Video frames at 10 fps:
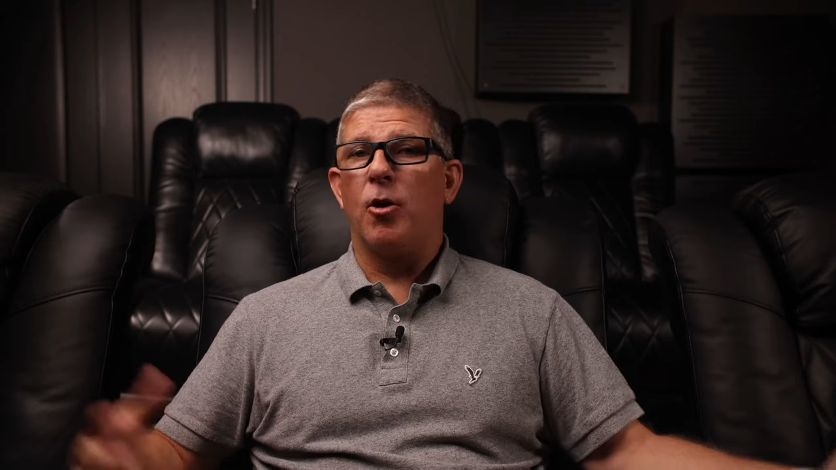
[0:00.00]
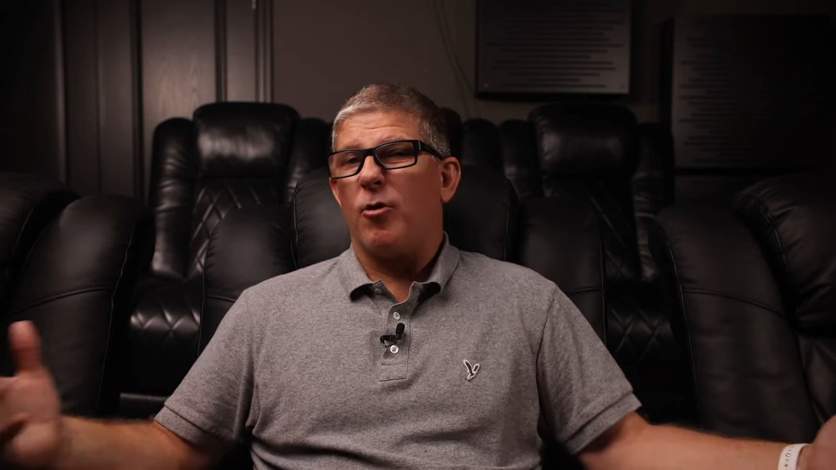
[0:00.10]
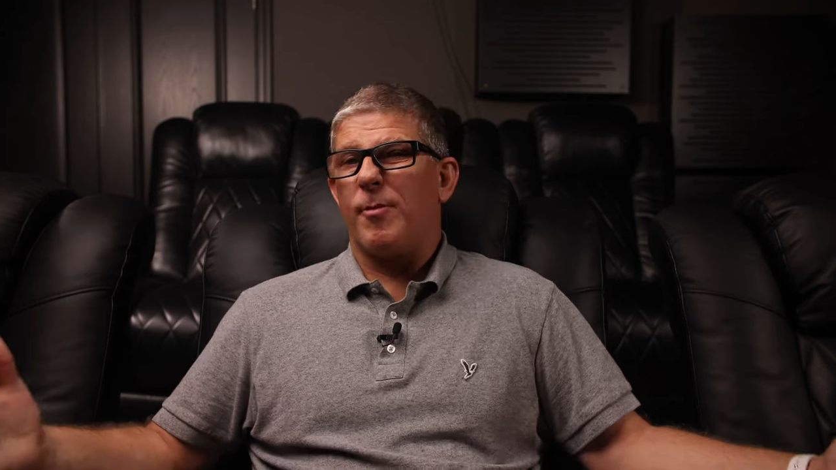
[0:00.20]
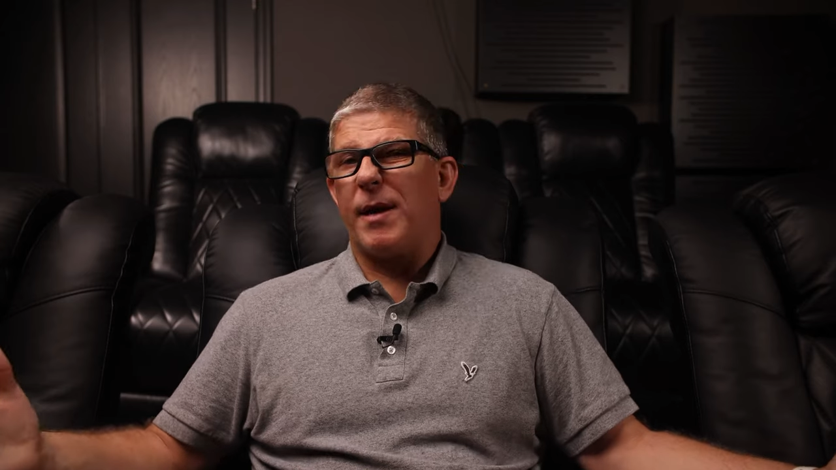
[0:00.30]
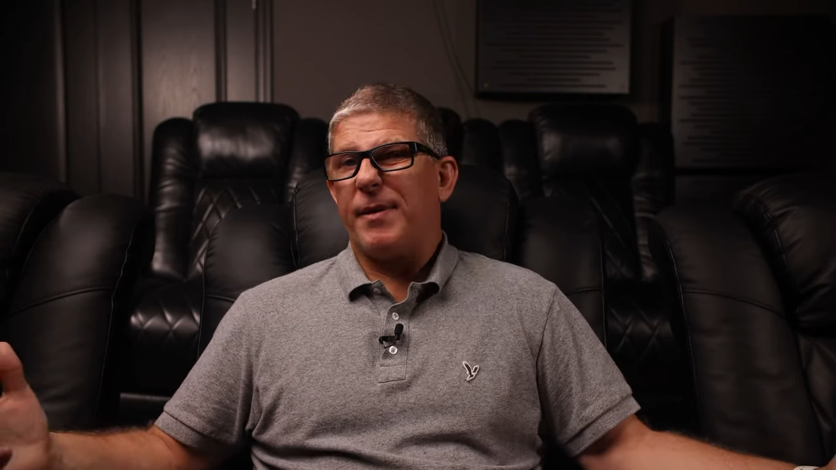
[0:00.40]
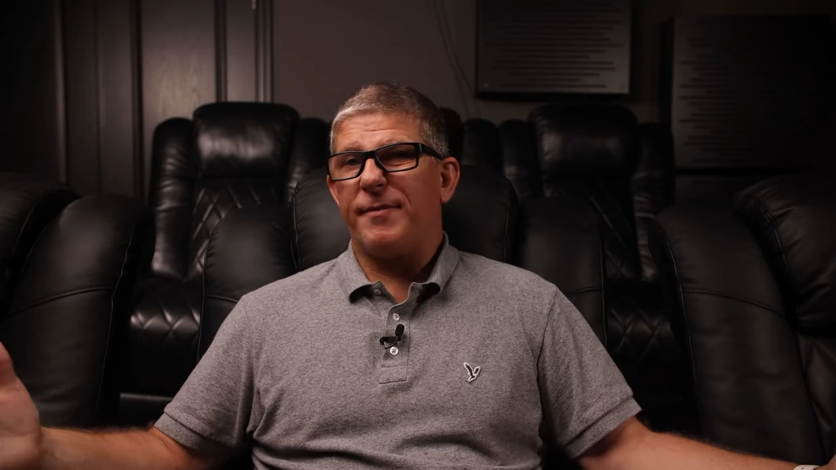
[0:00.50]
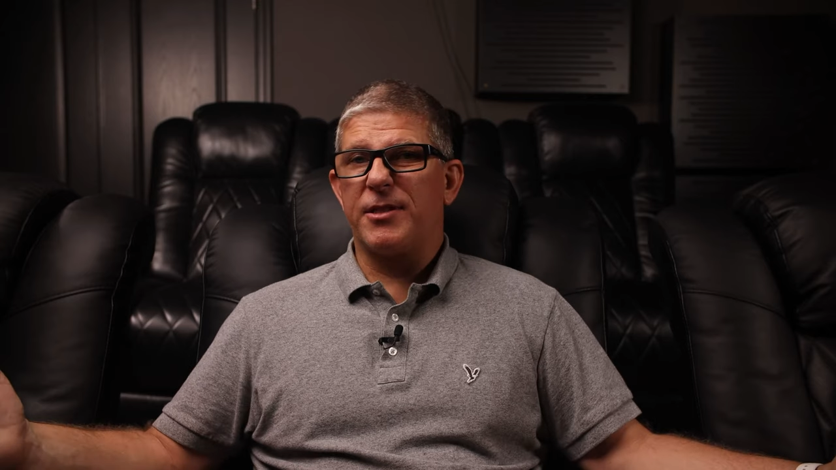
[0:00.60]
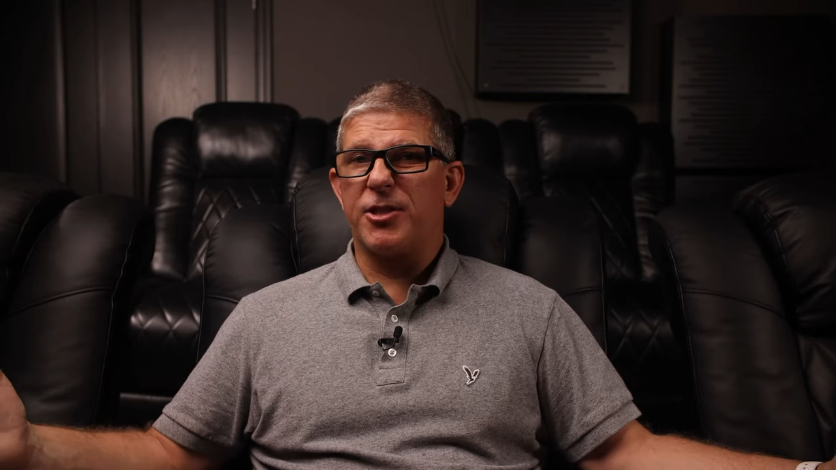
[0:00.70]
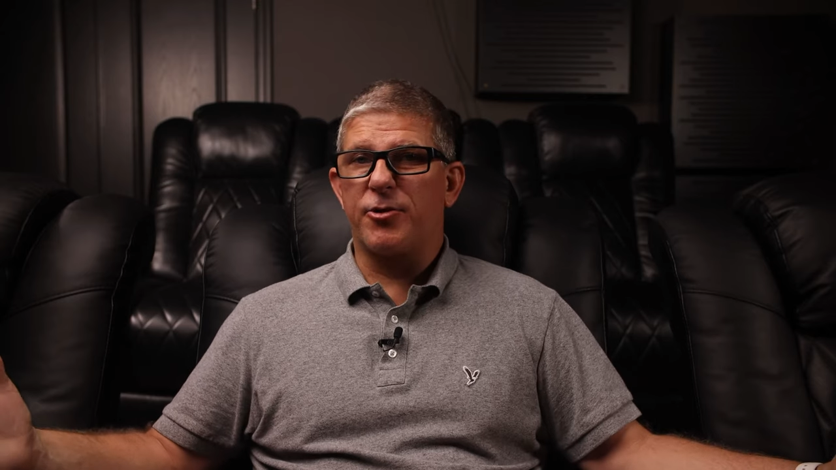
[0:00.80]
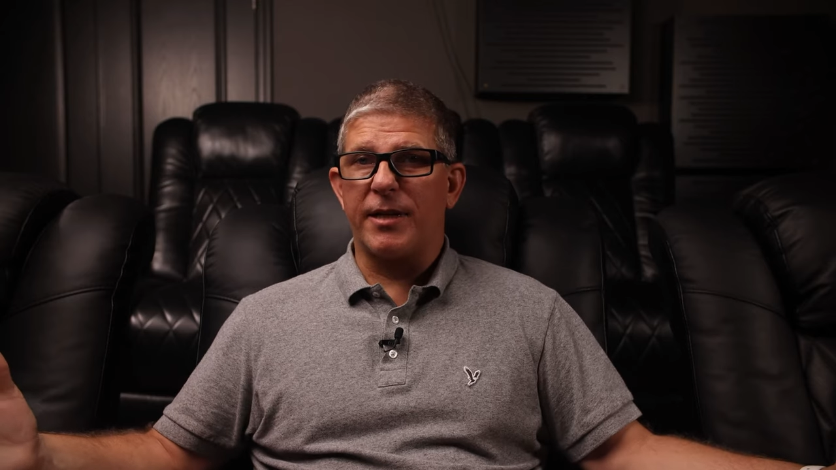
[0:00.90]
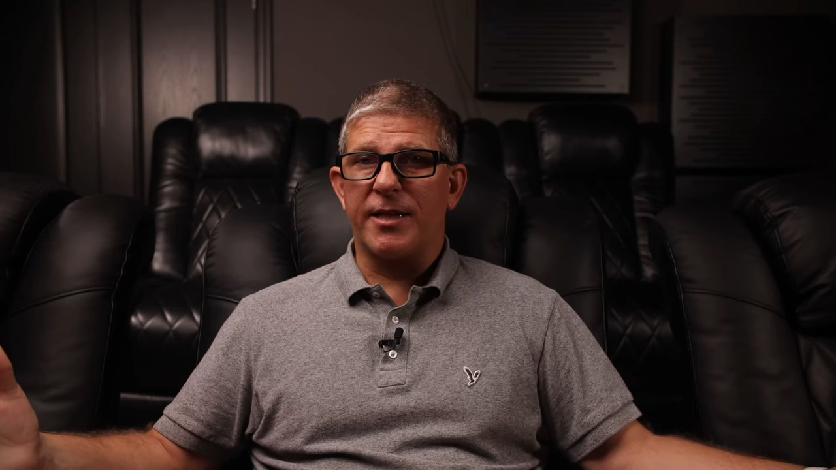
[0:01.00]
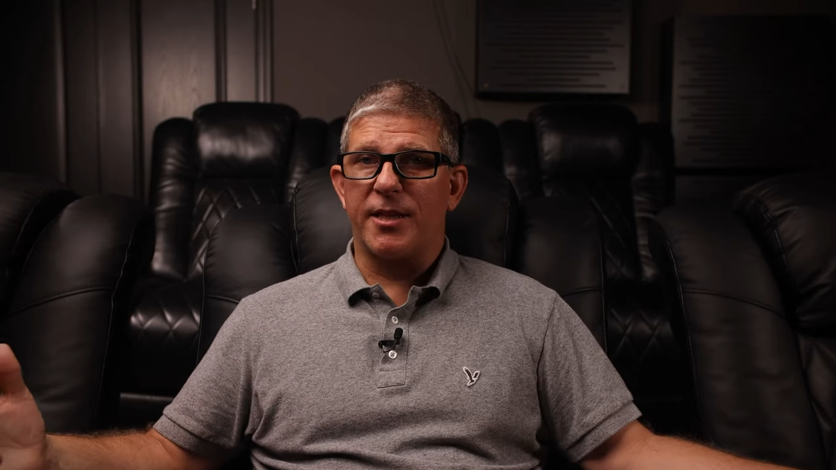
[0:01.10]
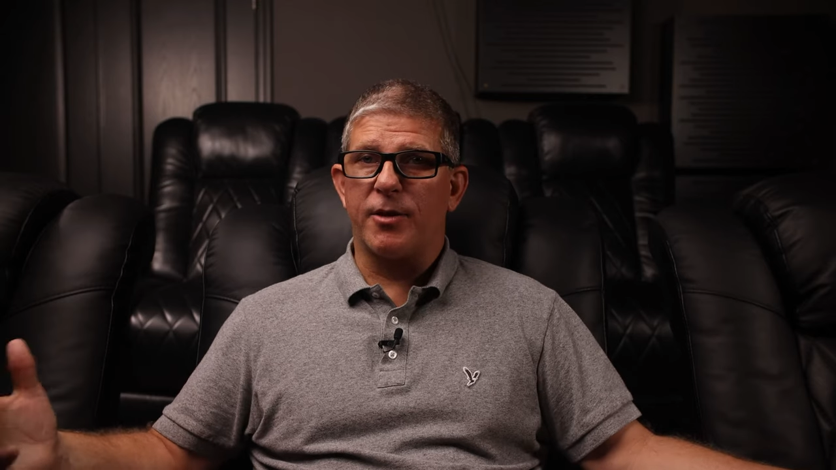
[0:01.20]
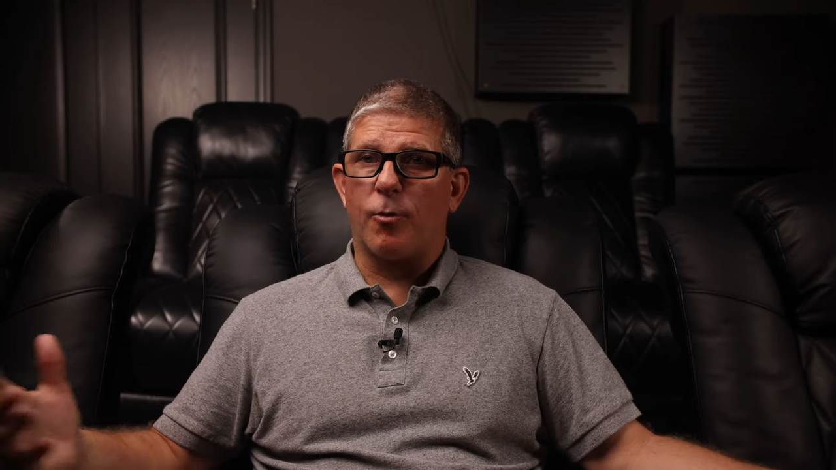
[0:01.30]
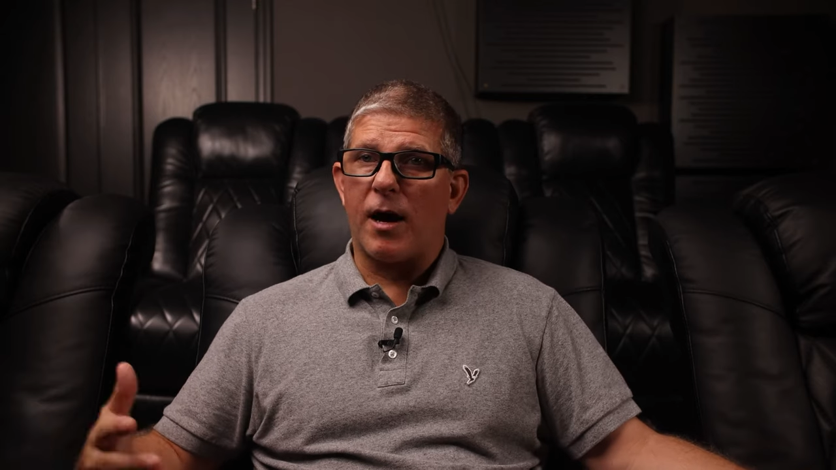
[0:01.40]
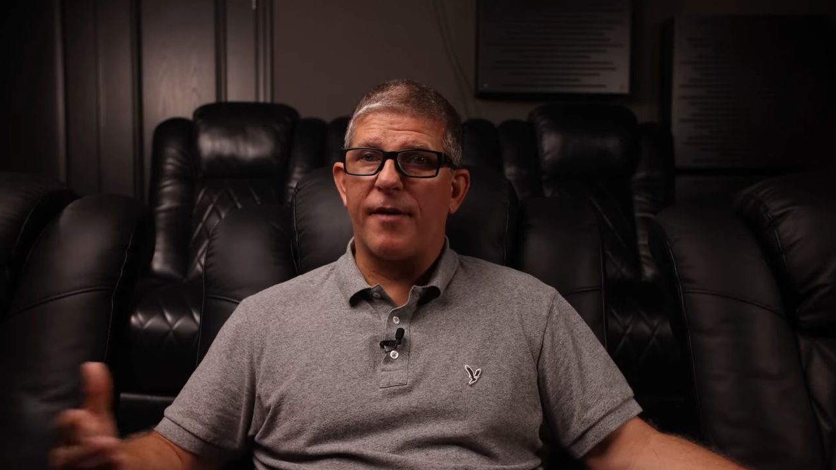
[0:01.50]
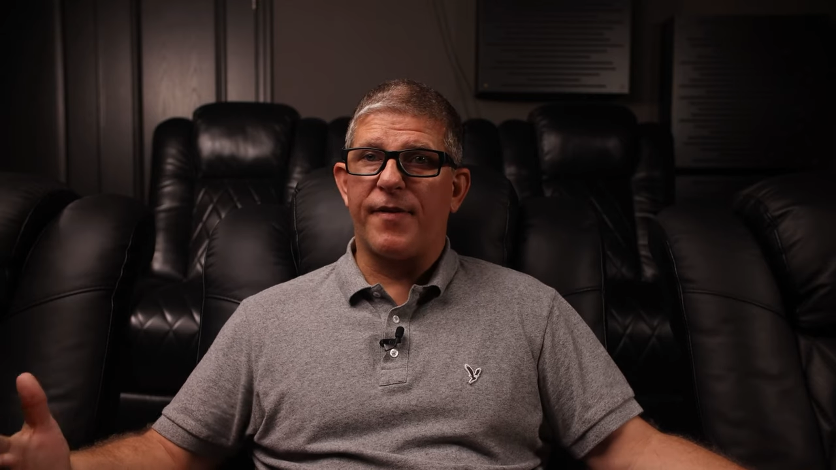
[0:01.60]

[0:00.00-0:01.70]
or maybe even strengthen the Wi